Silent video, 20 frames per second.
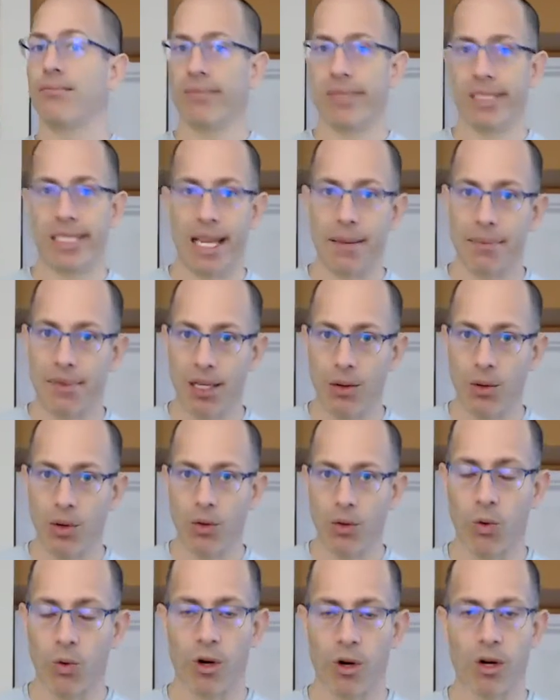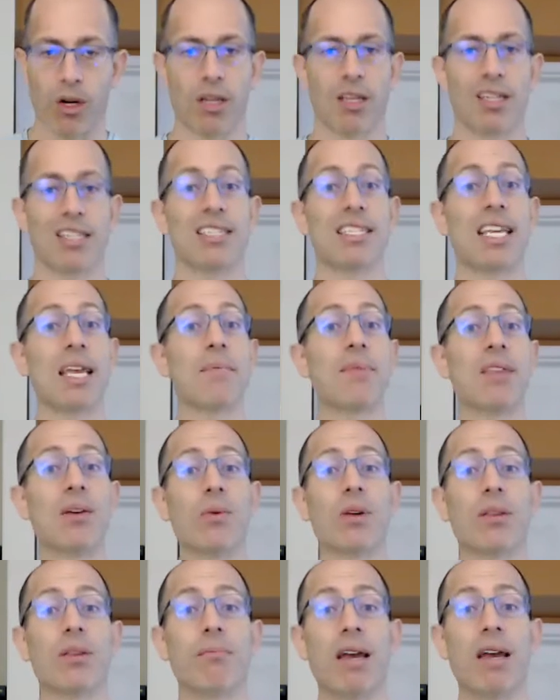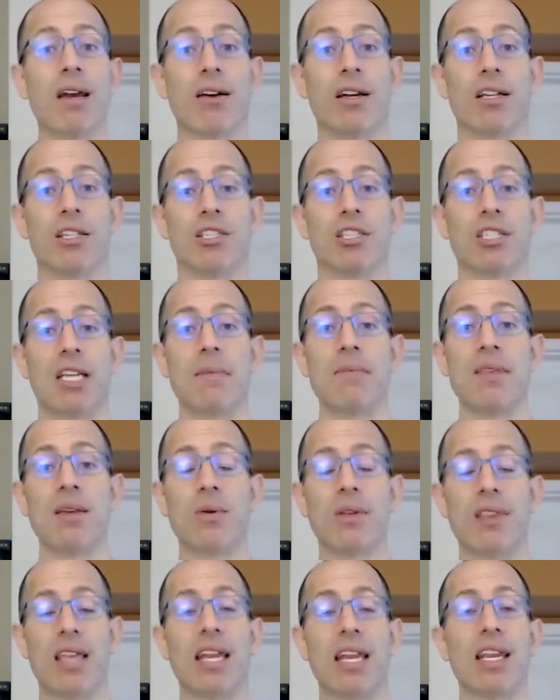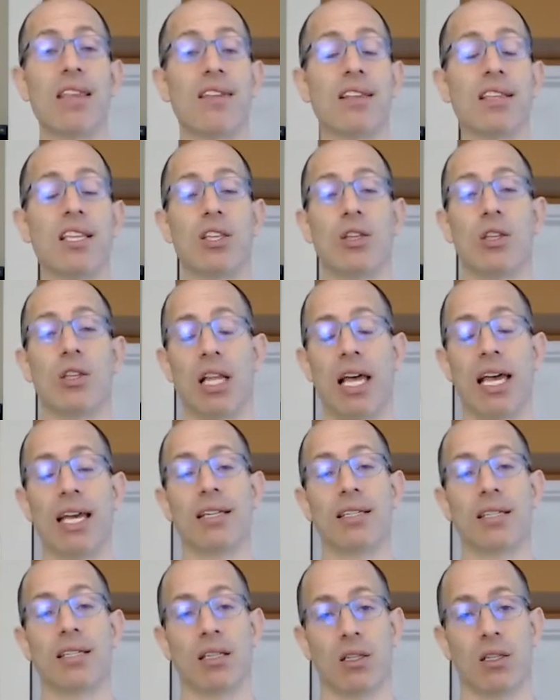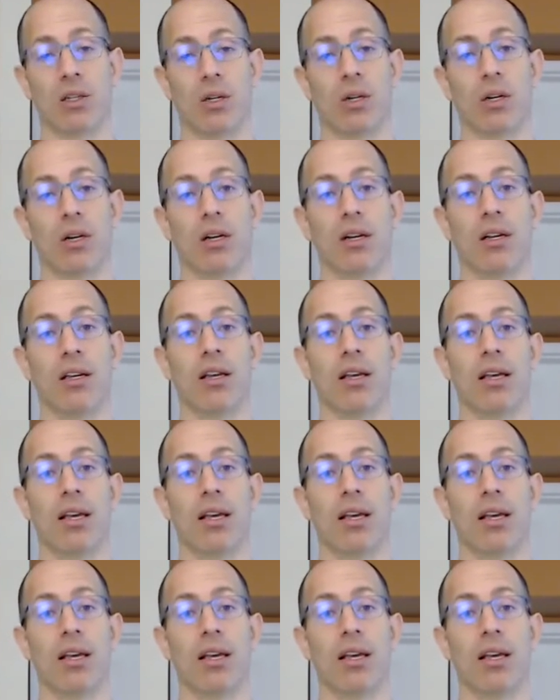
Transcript: Same thing work, same thing with marriage, same thing with anything that you'd like to learn